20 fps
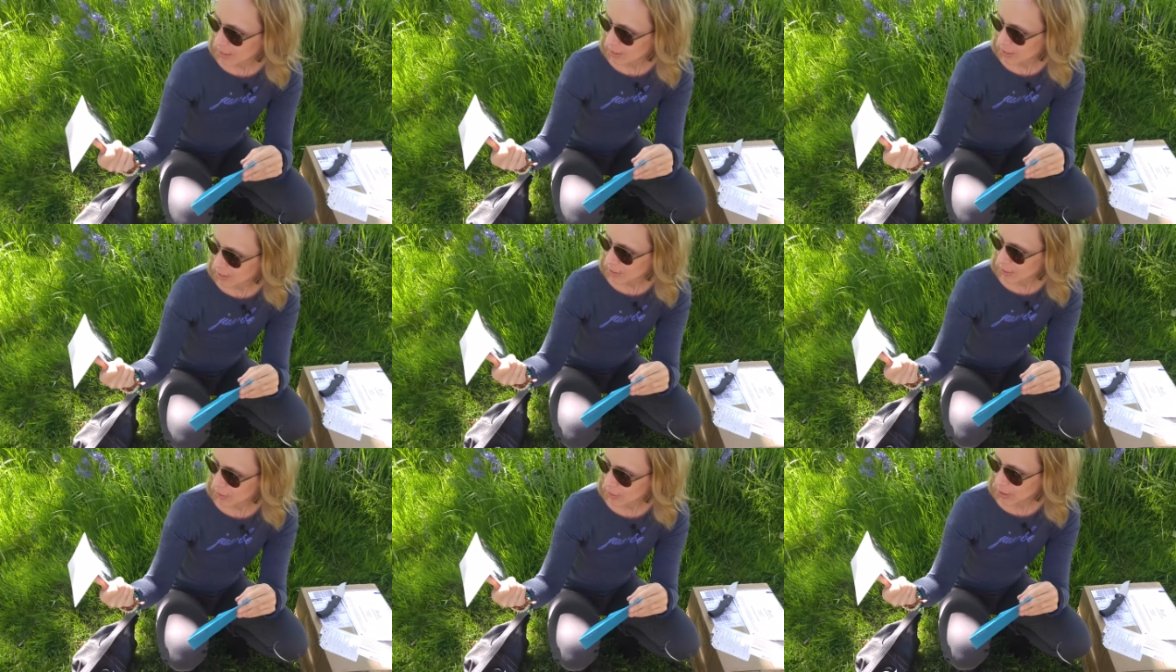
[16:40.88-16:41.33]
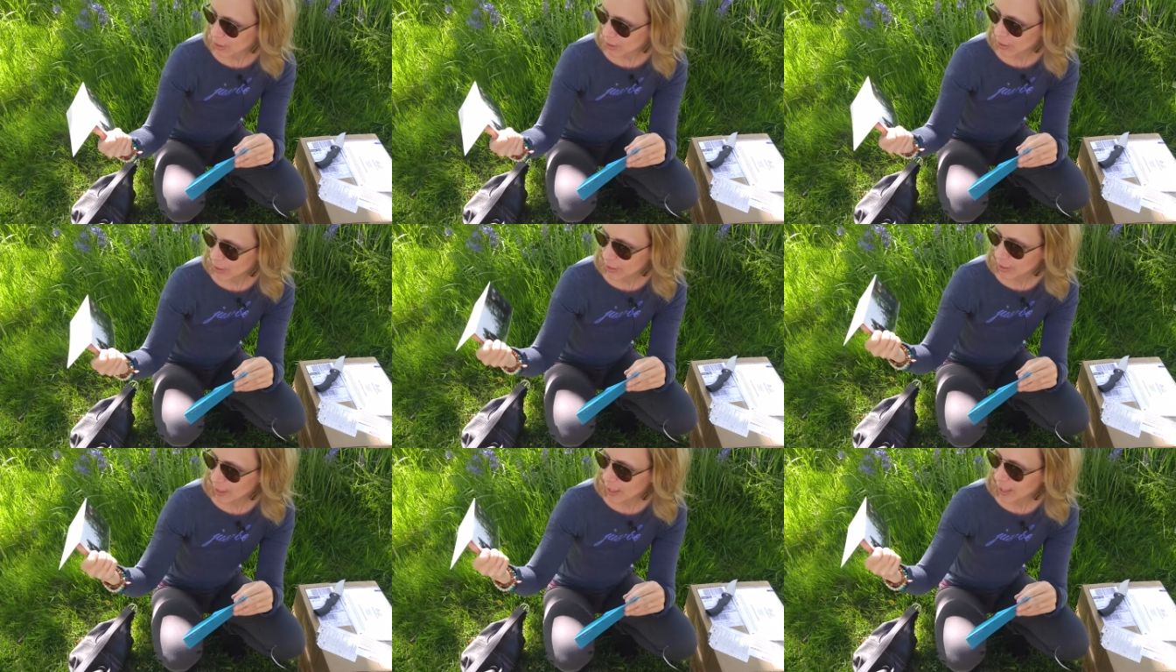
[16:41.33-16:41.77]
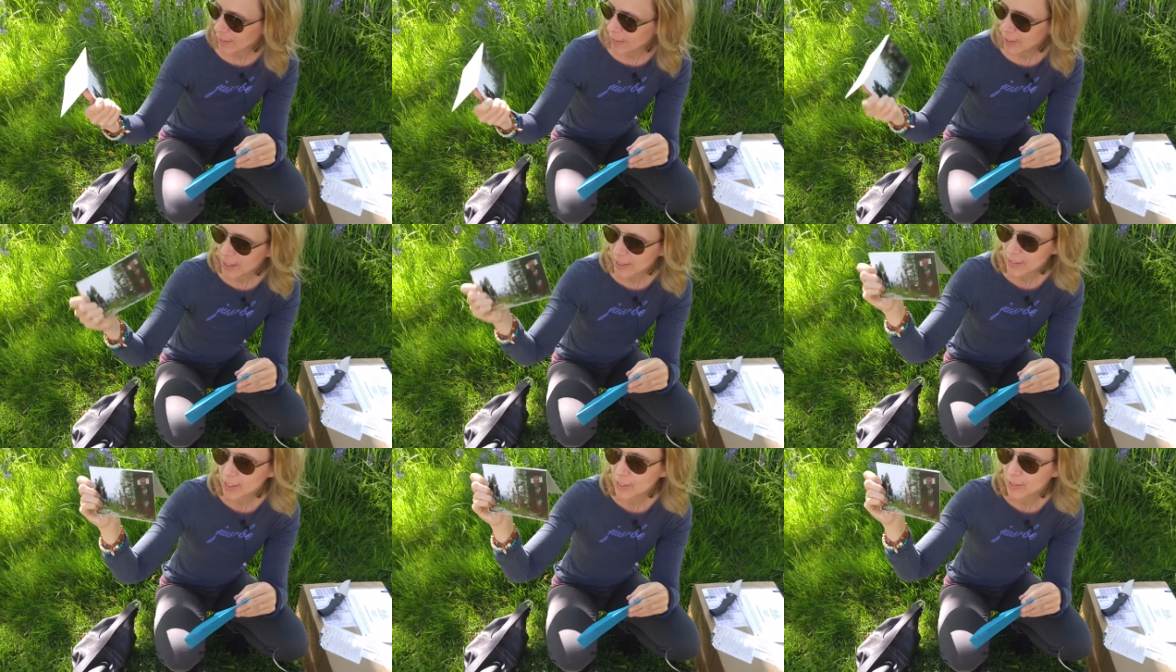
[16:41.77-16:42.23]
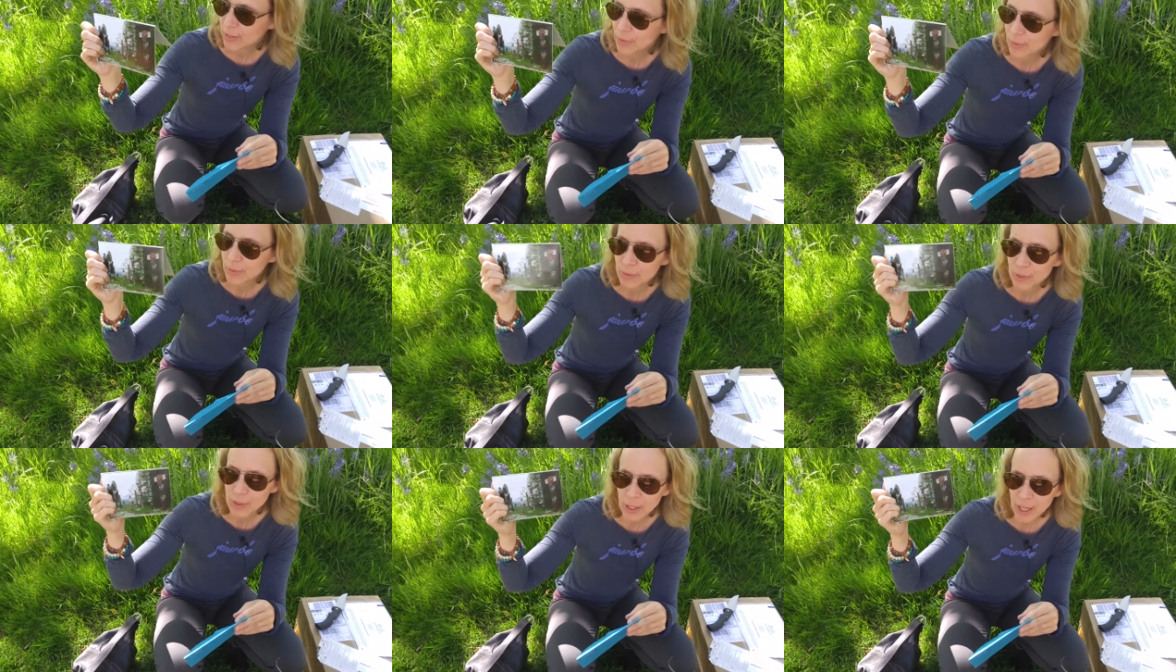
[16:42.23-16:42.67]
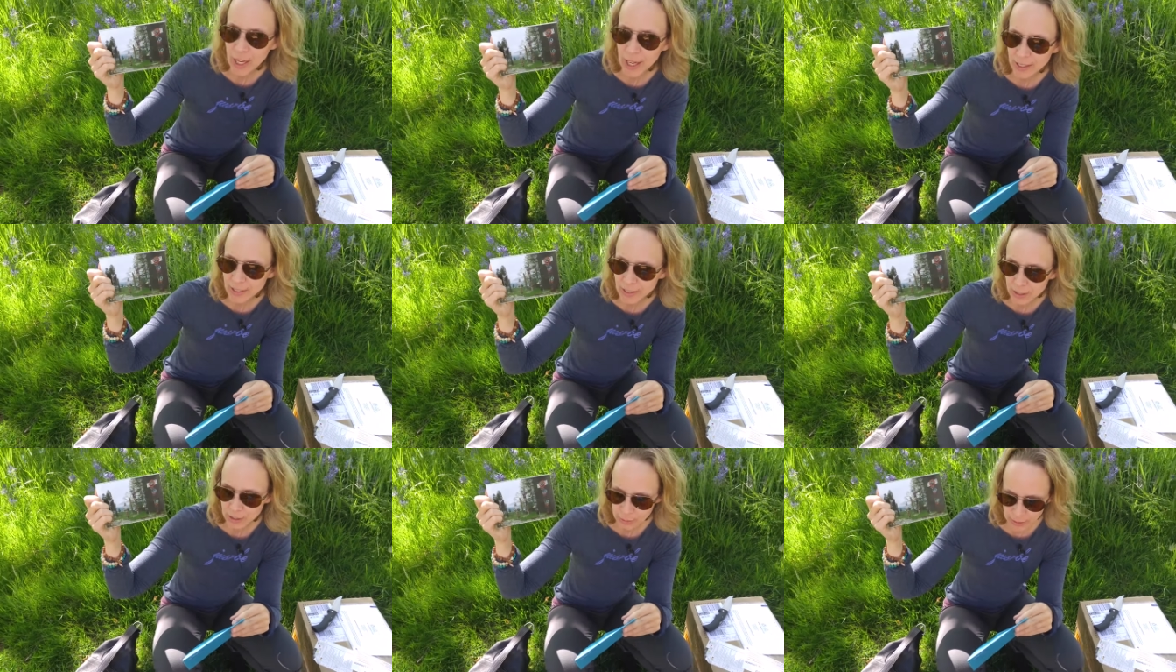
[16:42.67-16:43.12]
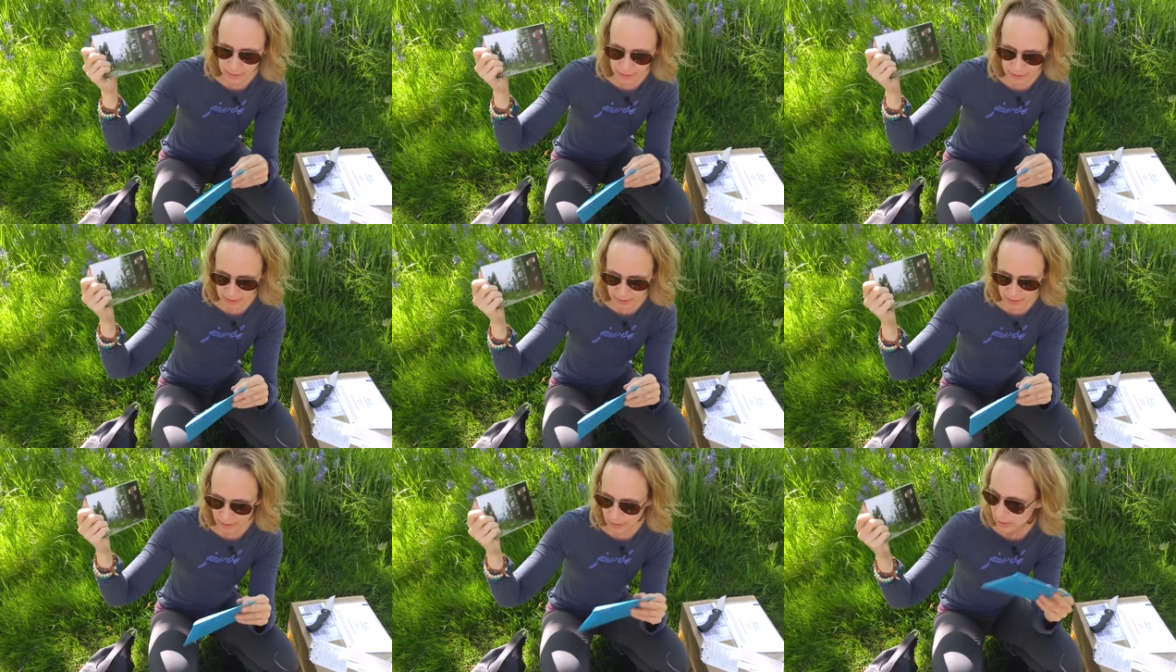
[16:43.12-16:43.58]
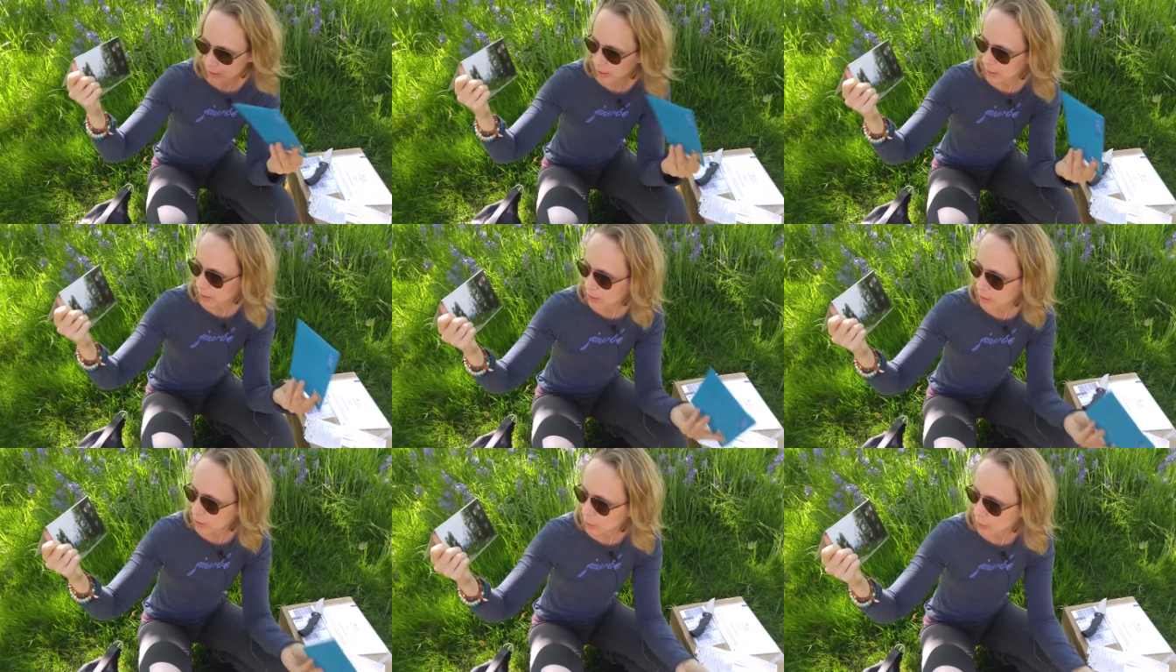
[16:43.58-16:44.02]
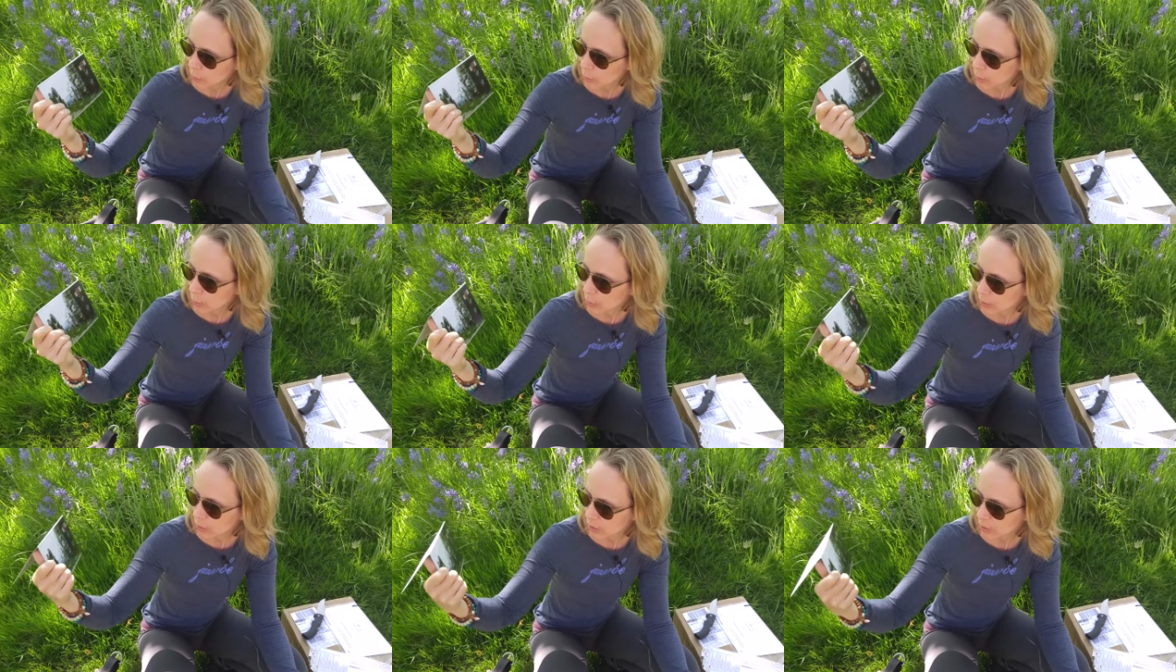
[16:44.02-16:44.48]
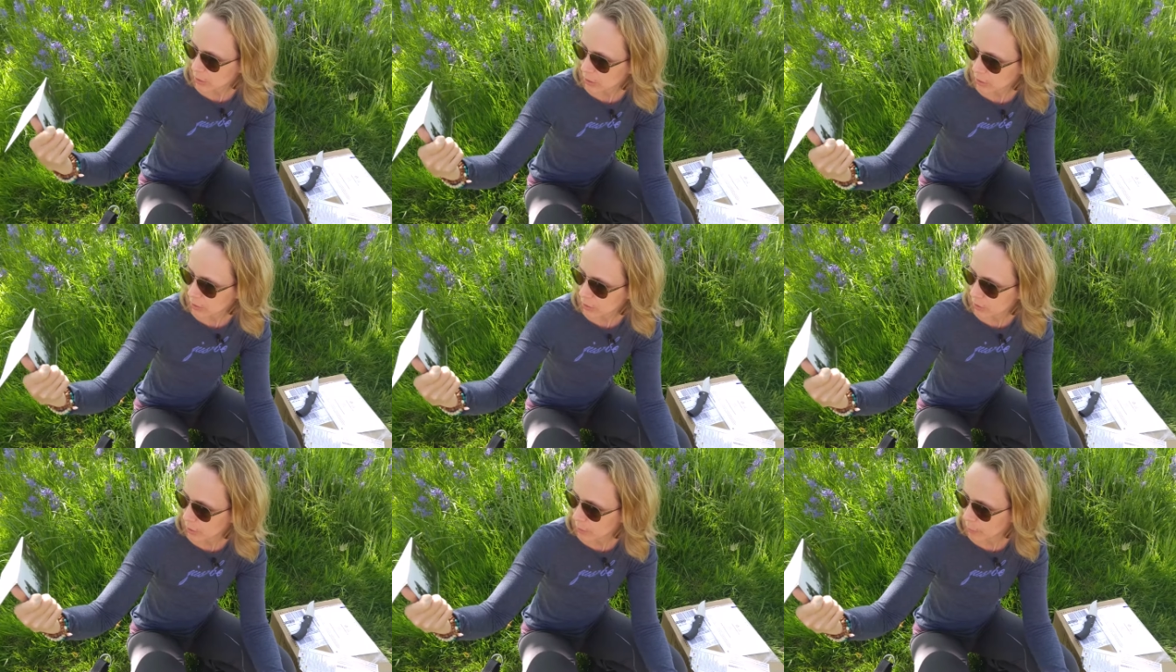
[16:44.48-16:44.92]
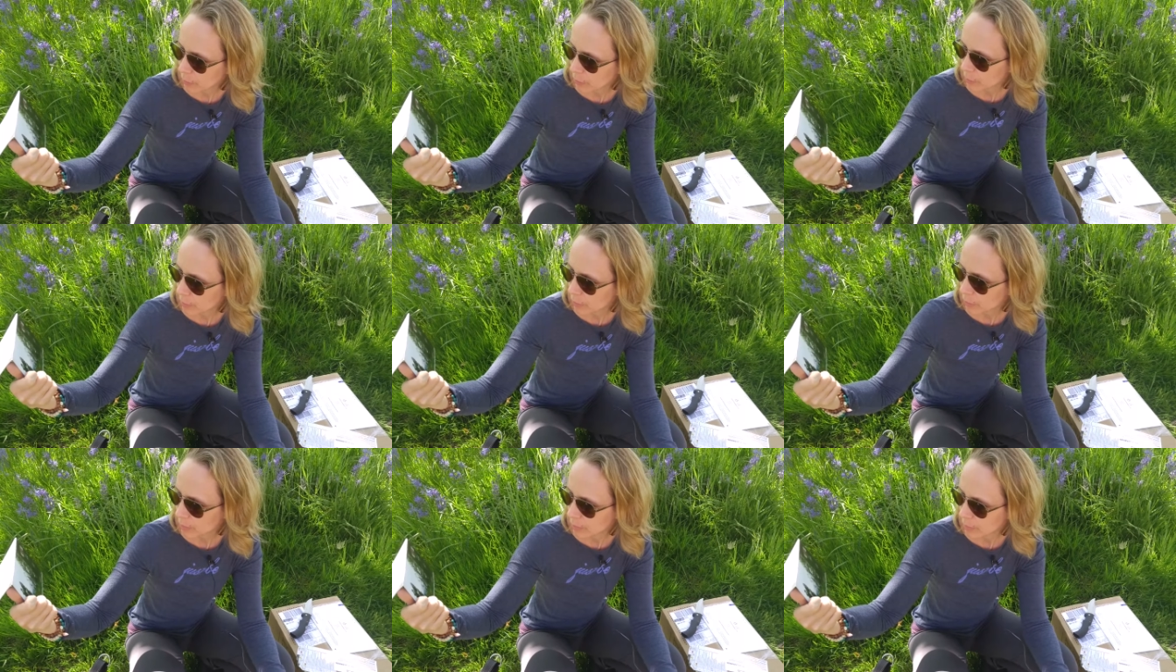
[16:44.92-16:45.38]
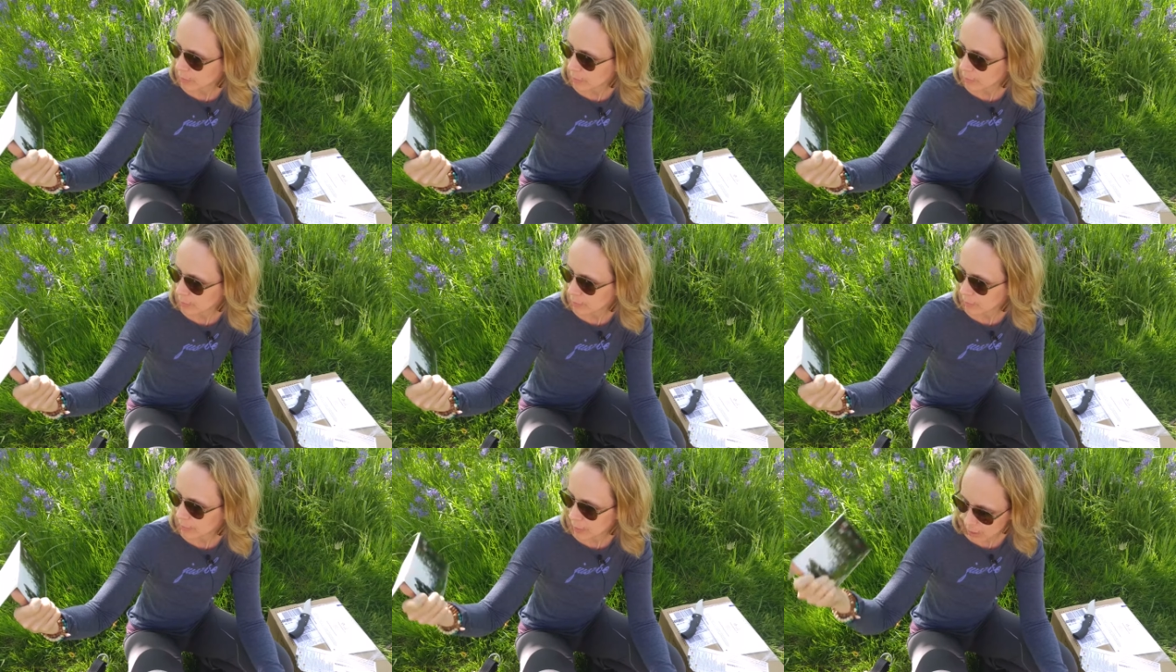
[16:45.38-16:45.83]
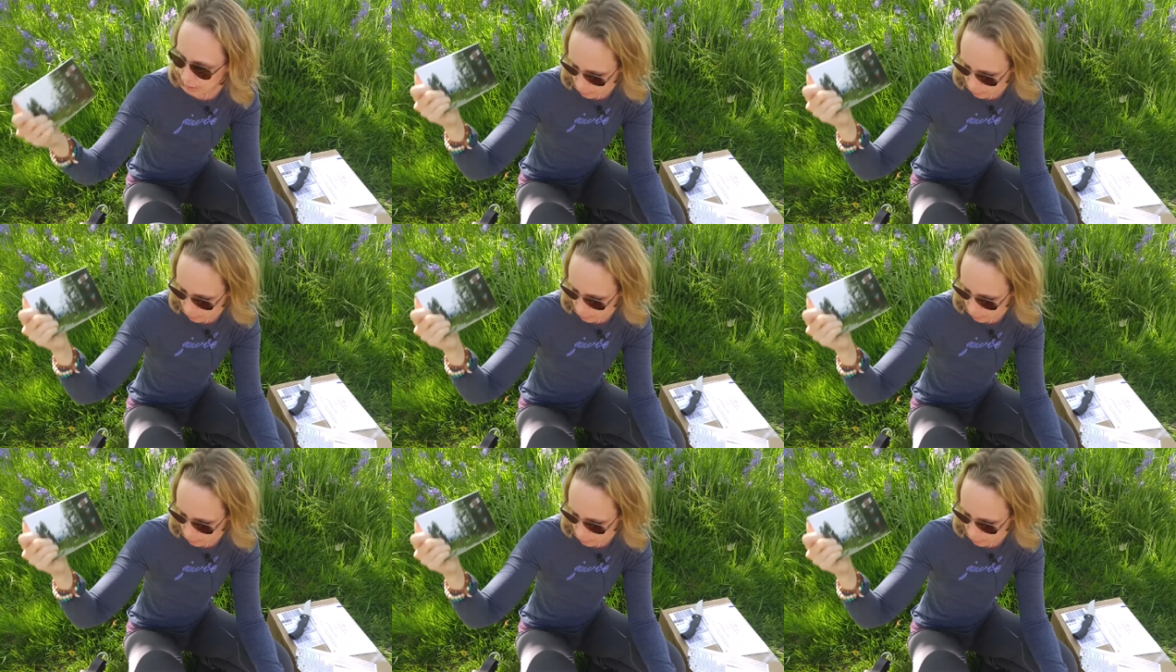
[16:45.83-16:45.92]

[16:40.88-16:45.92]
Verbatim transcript: So Fiona, I'm gonna have to ask her where these, these totem poles are from. They